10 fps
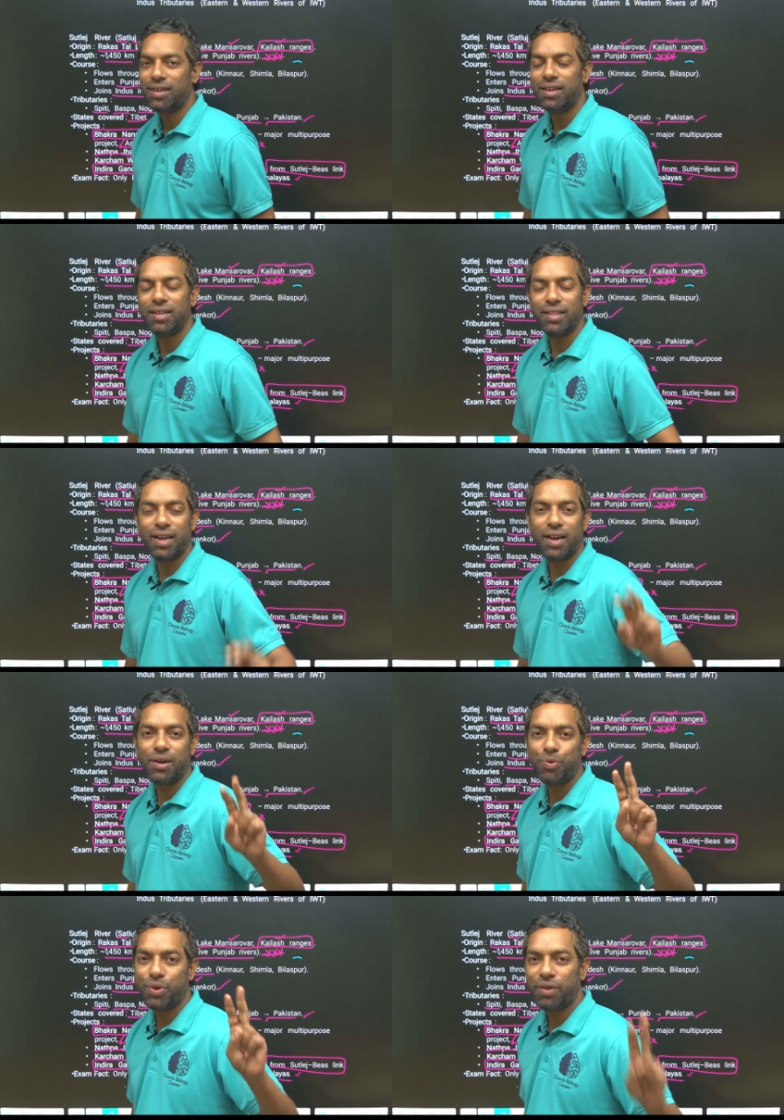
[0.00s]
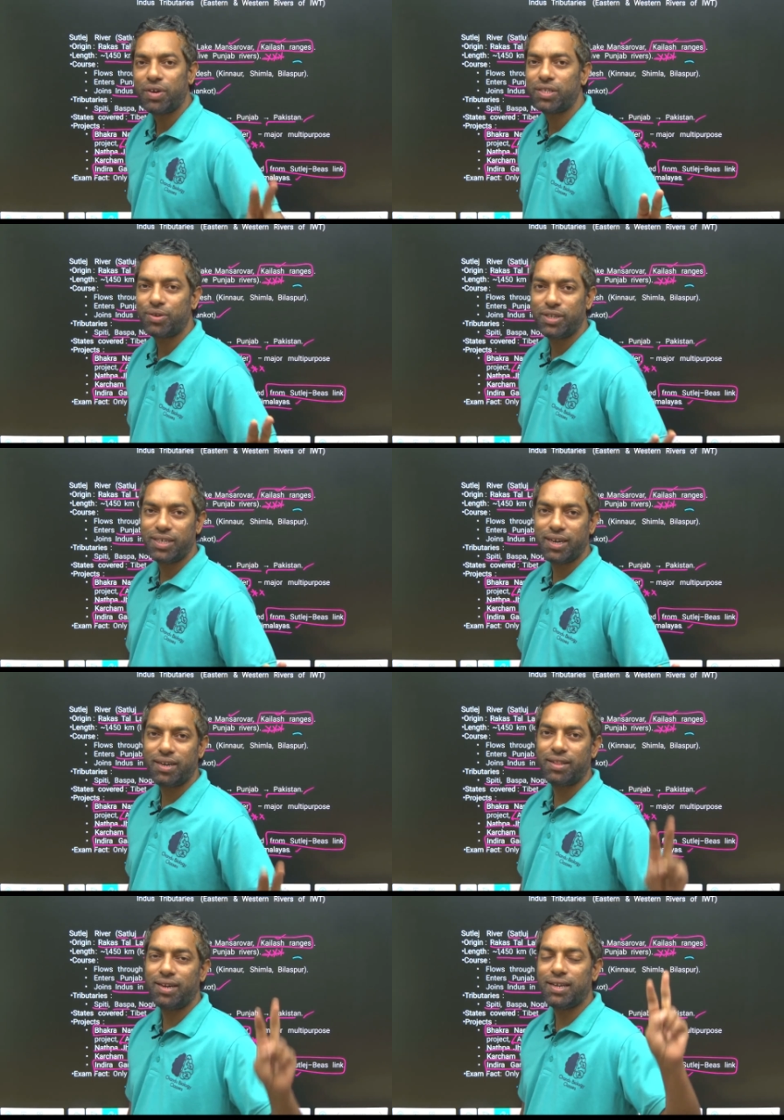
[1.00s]
There are 2 rivers originate,
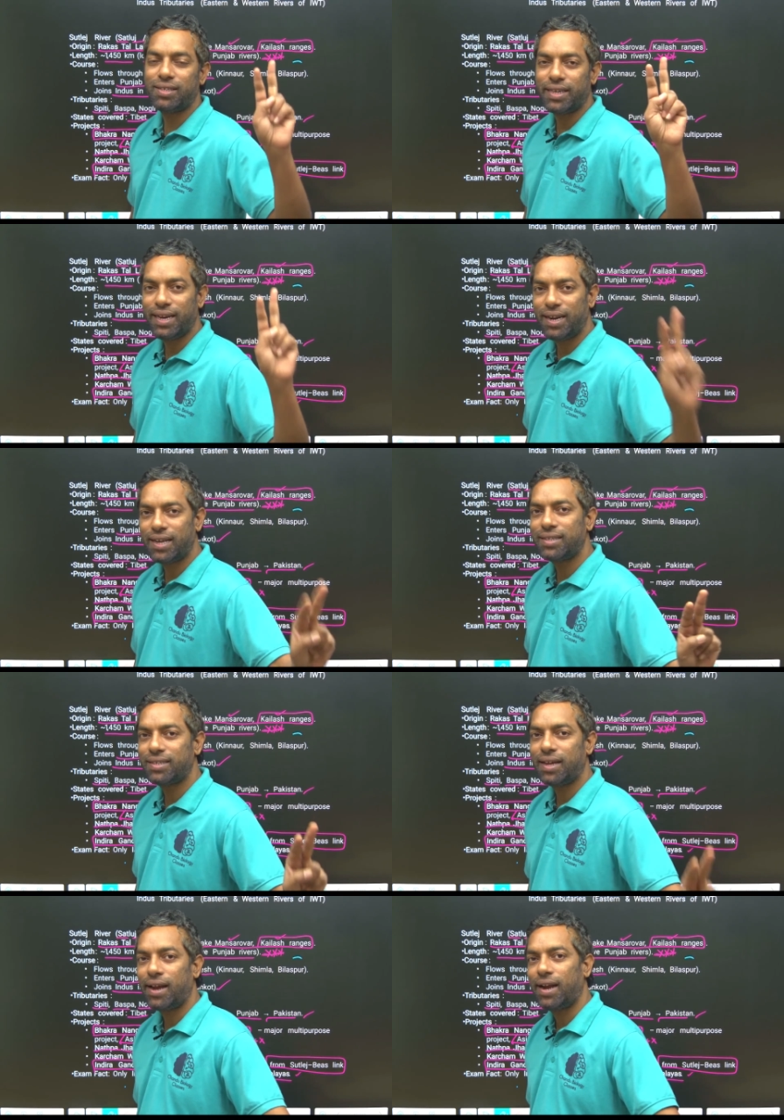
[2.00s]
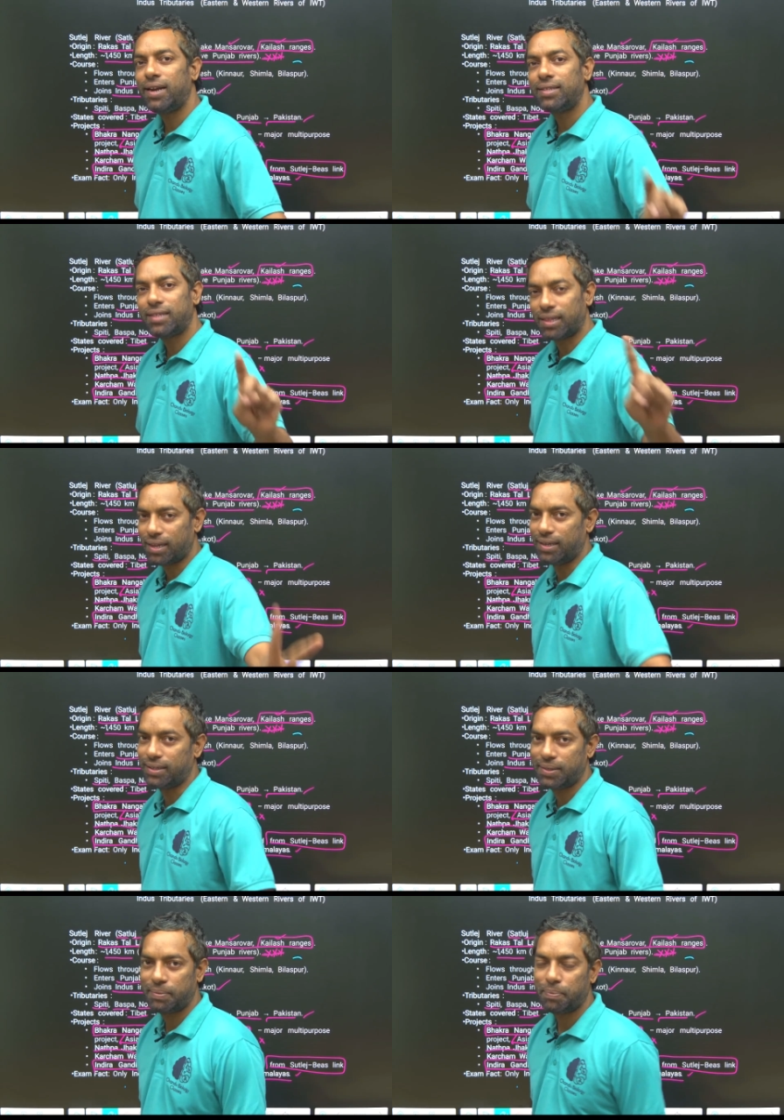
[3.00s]
that is Indus and Satluj.
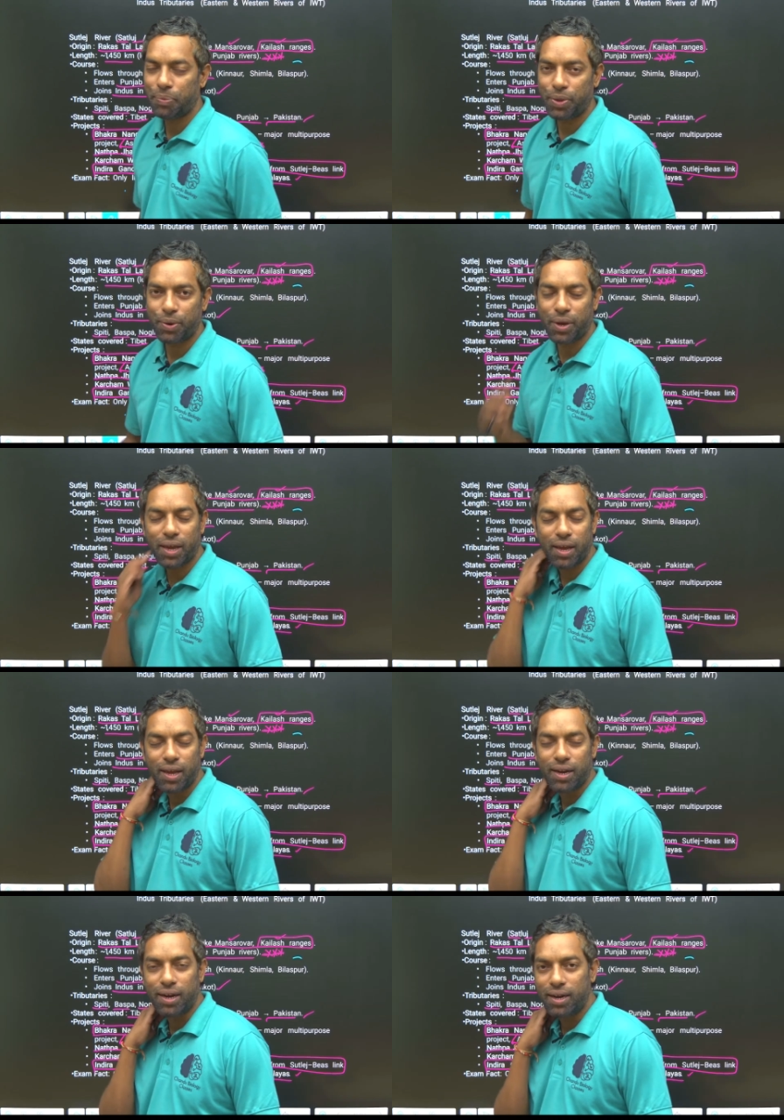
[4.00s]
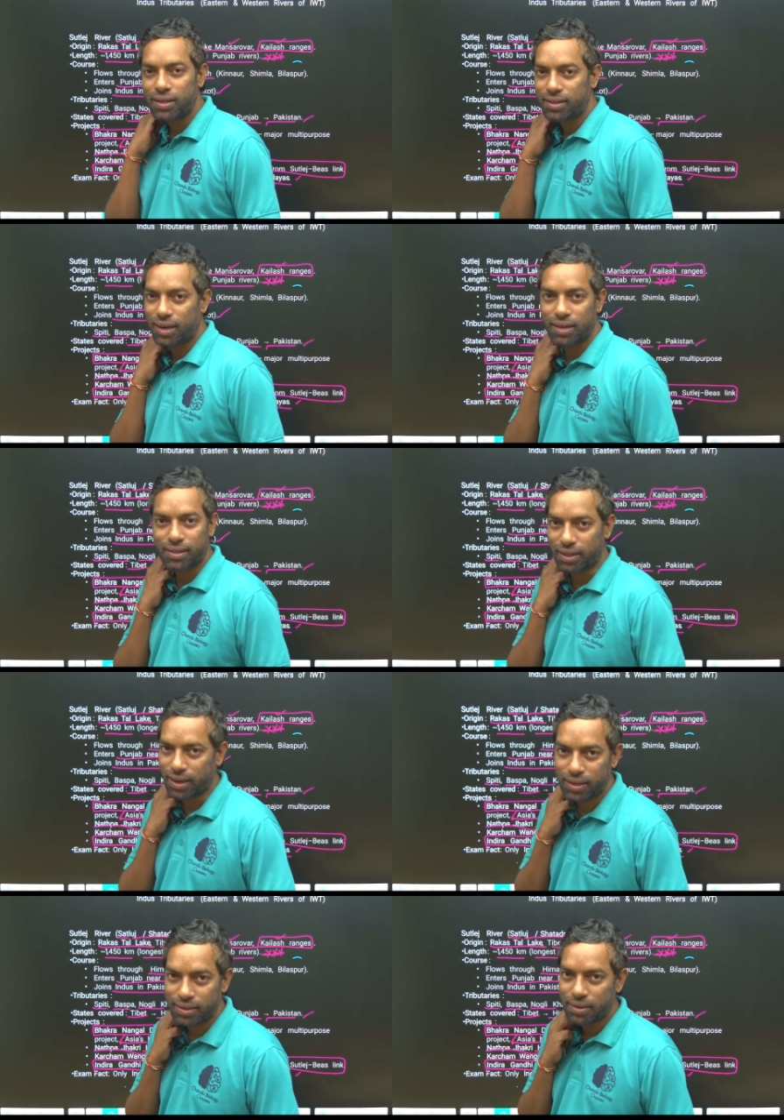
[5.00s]
Okay, Indus and
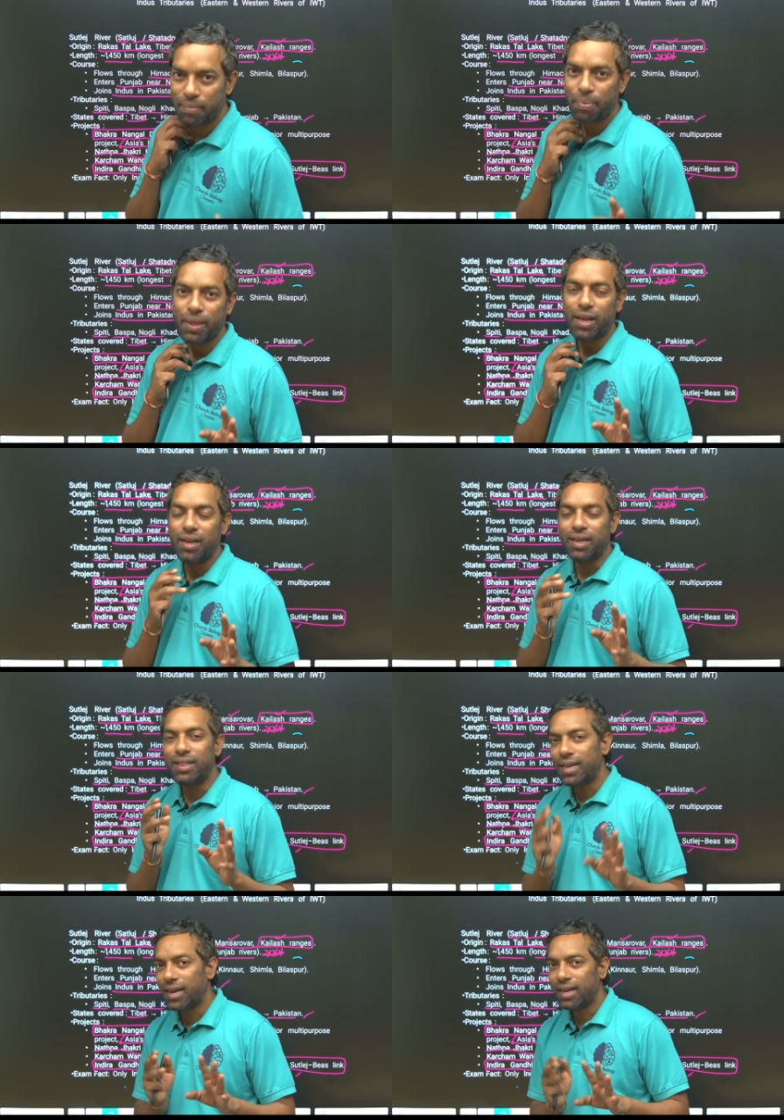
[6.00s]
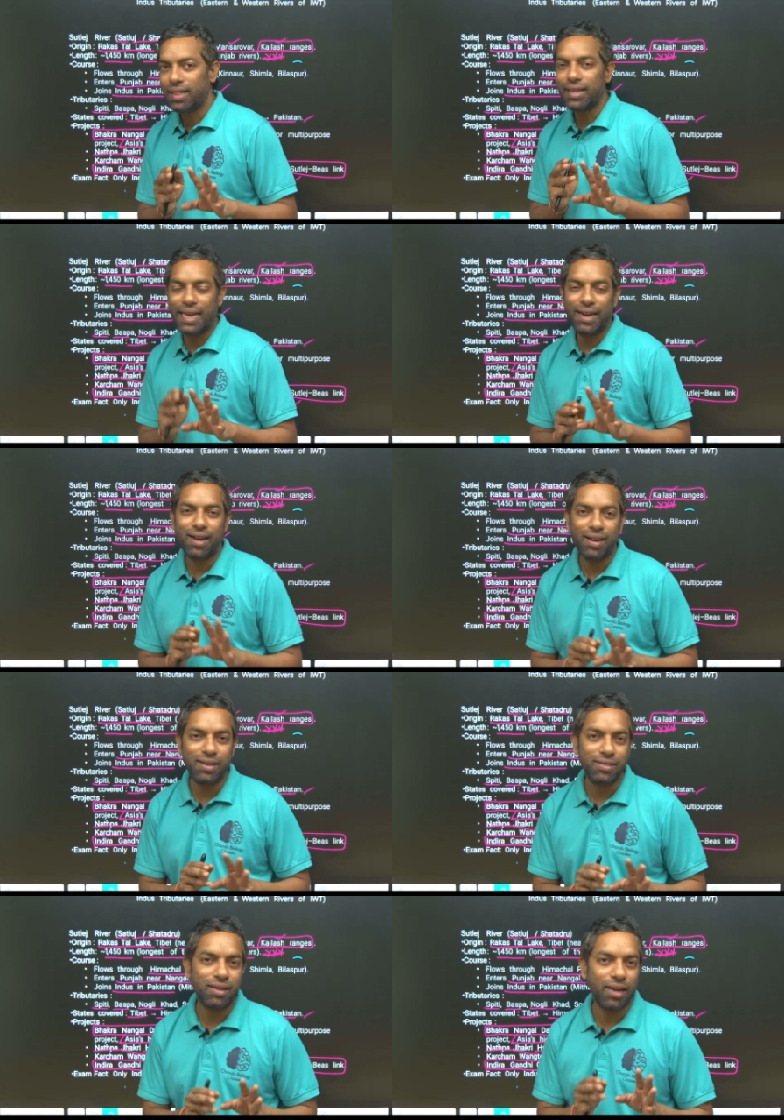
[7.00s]
Satluj. Indira Gandhi Canal is
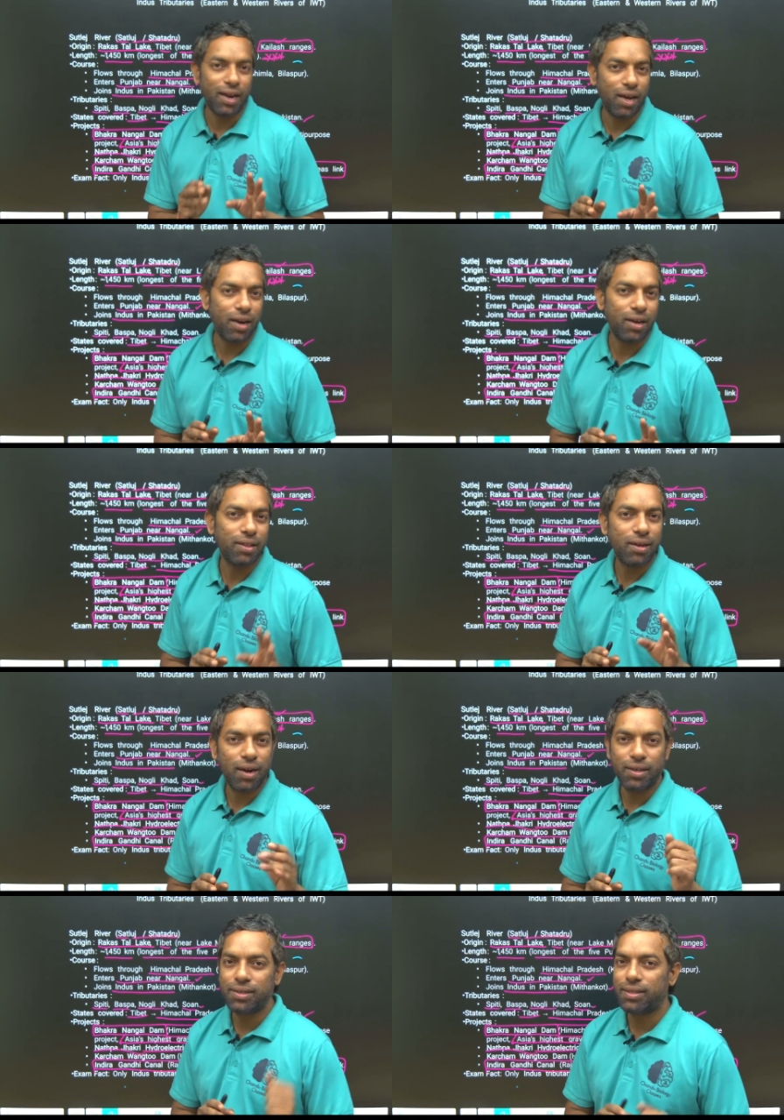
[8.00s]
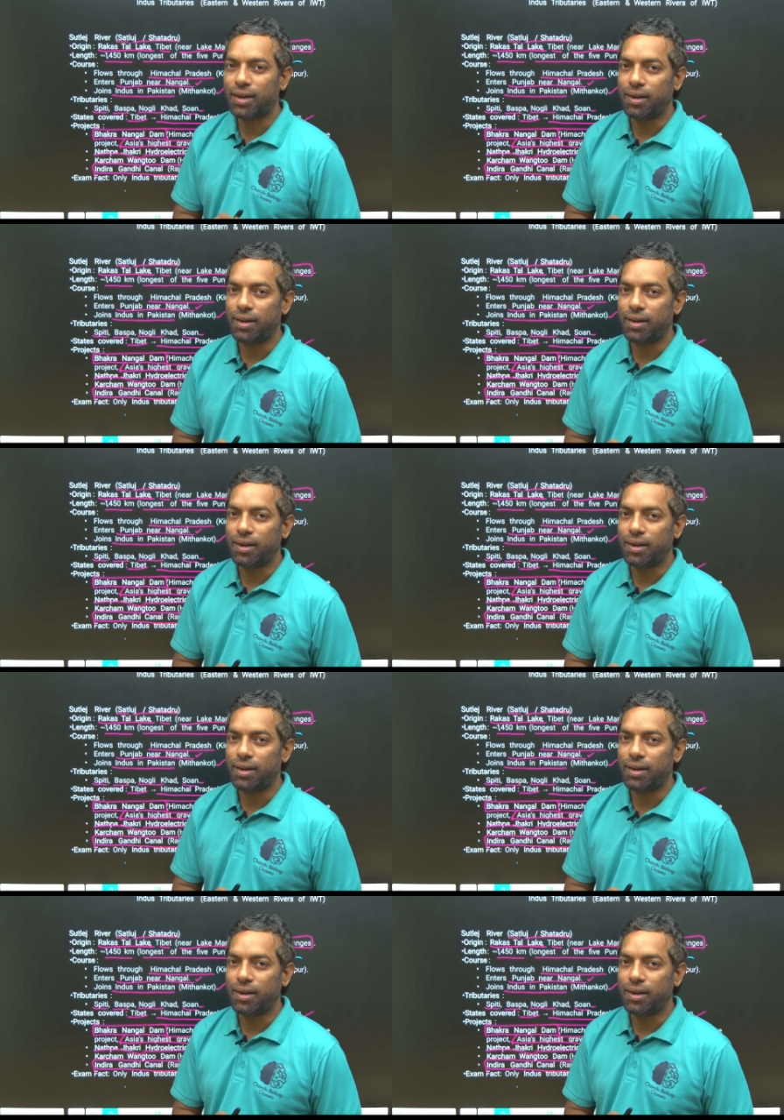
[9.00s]
the canal in the Rajasthan.